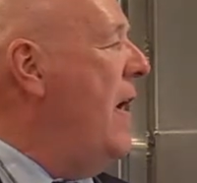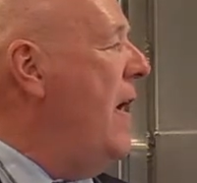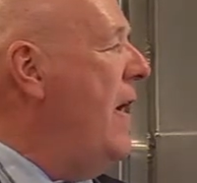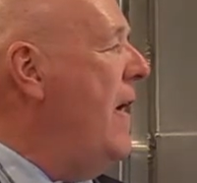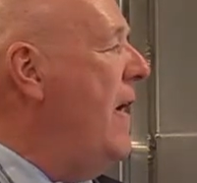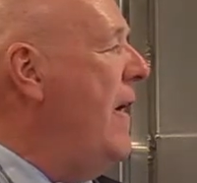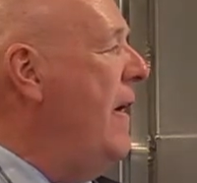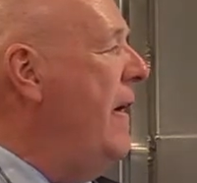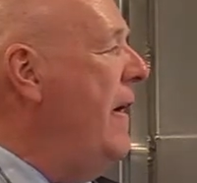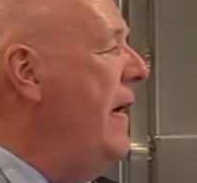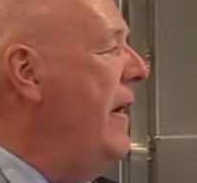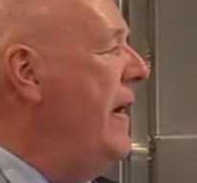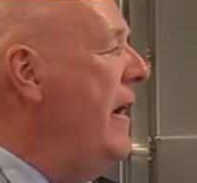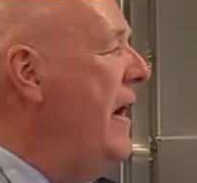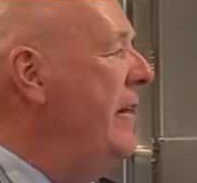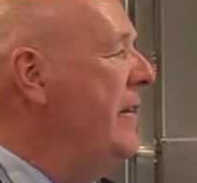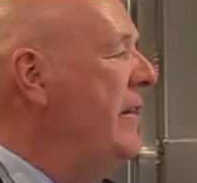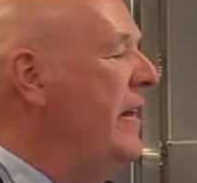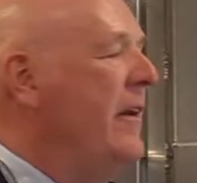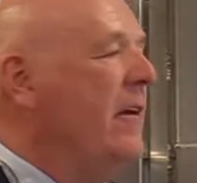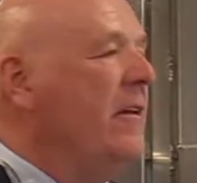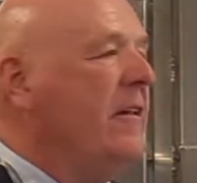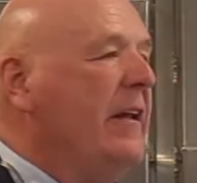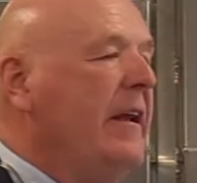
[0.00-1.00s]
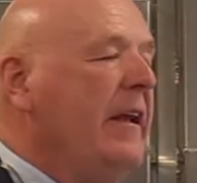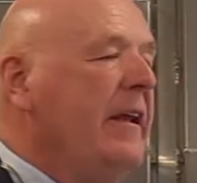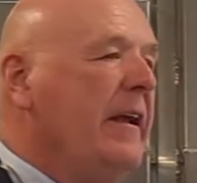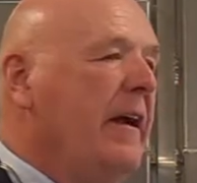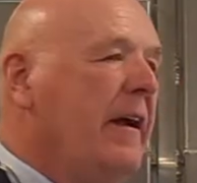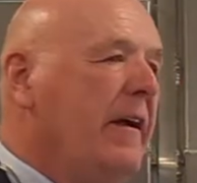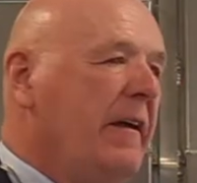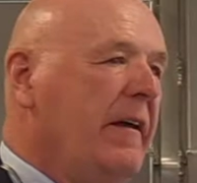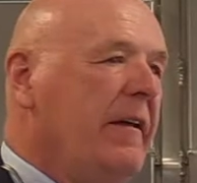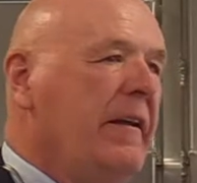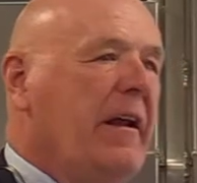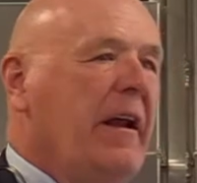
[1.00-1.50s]
uh, and ideally,
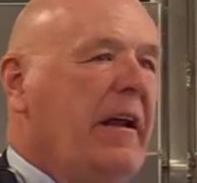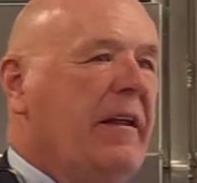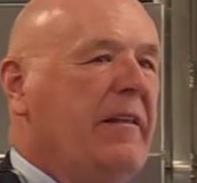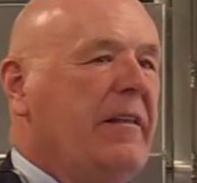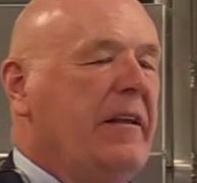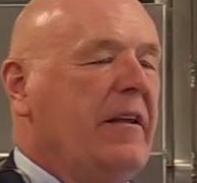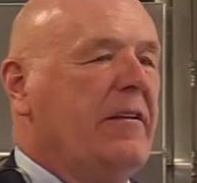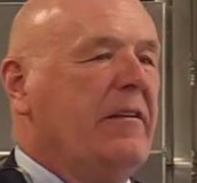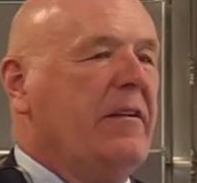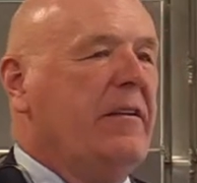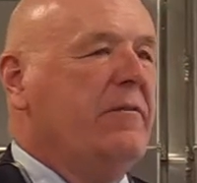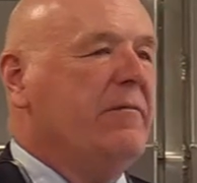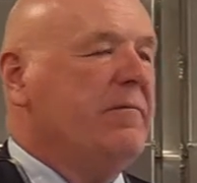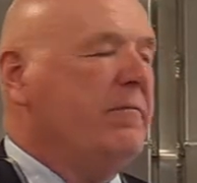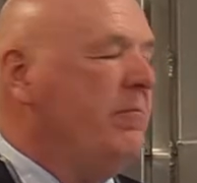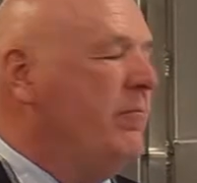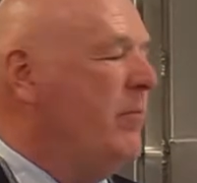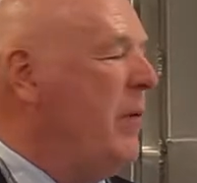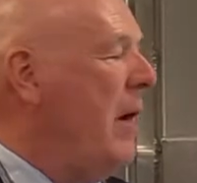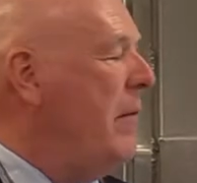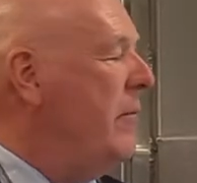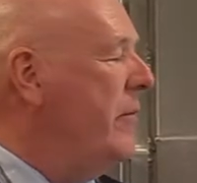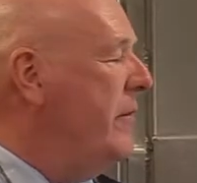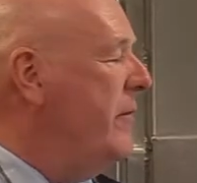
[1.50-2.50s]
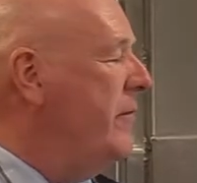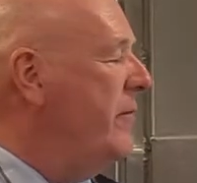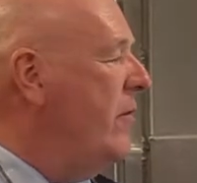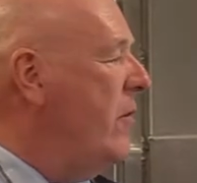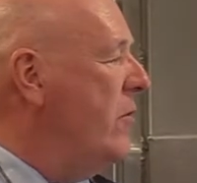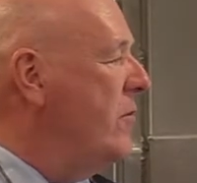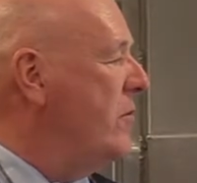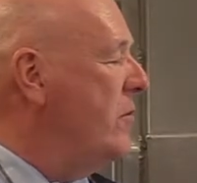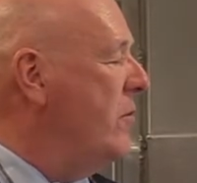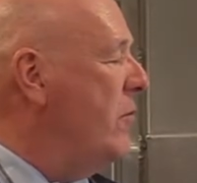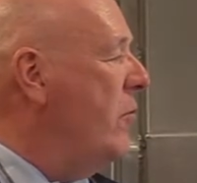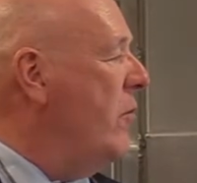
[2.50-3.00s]
uh, and I think you probably
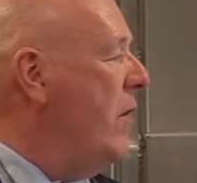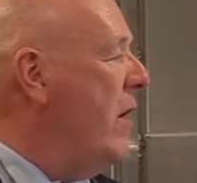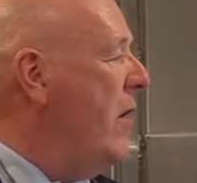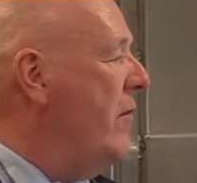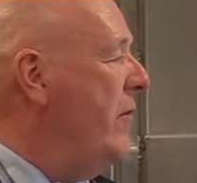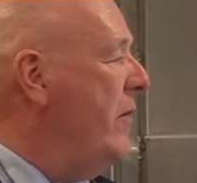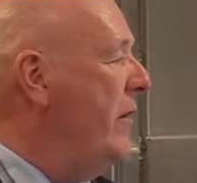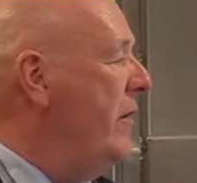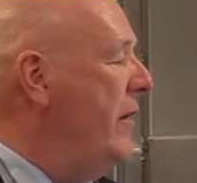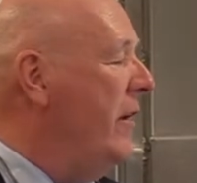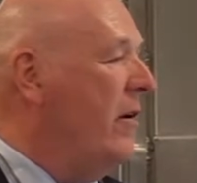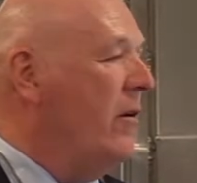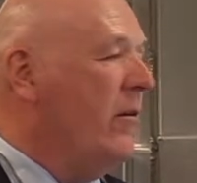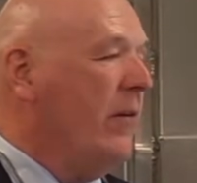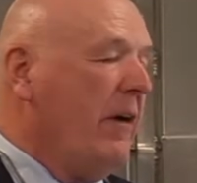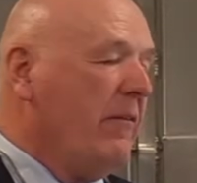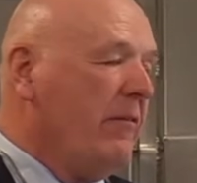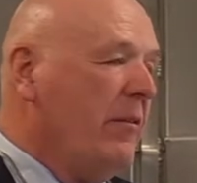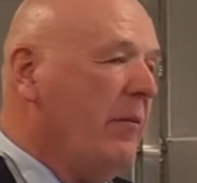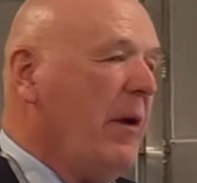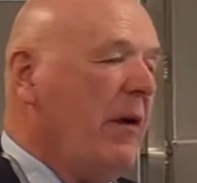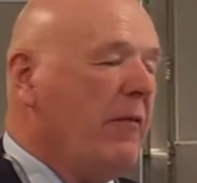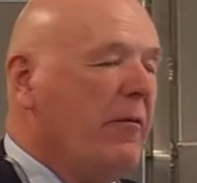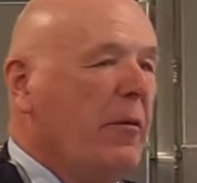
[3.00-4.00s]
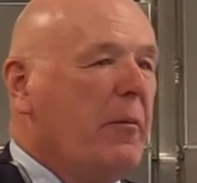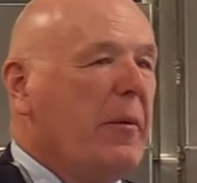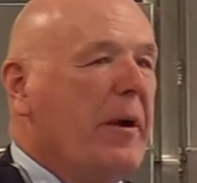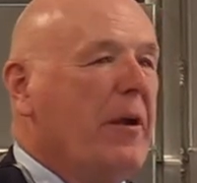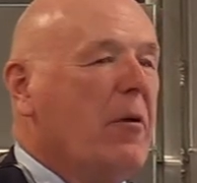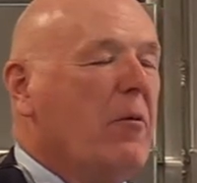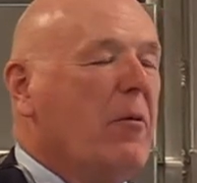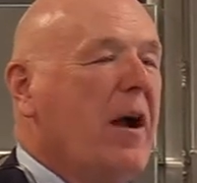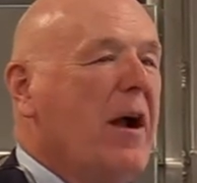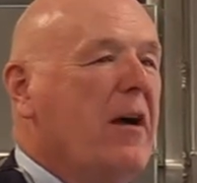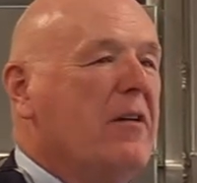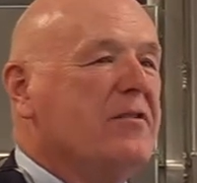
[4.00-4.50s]
folks are aware of it, you know, every, everybody
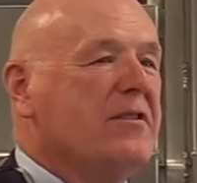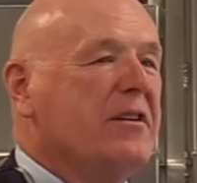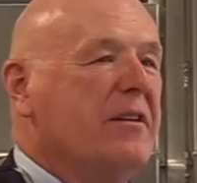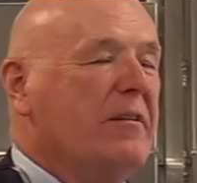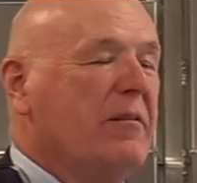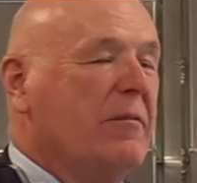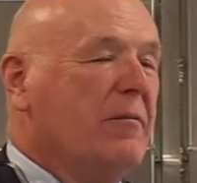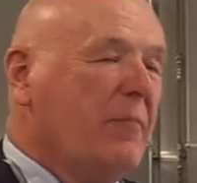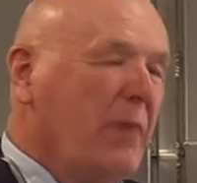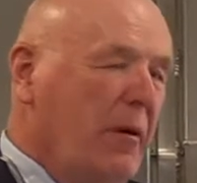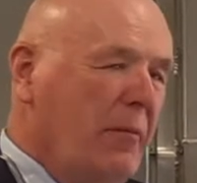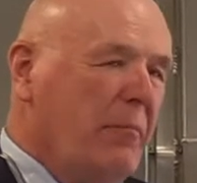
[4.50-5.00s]
around, in a,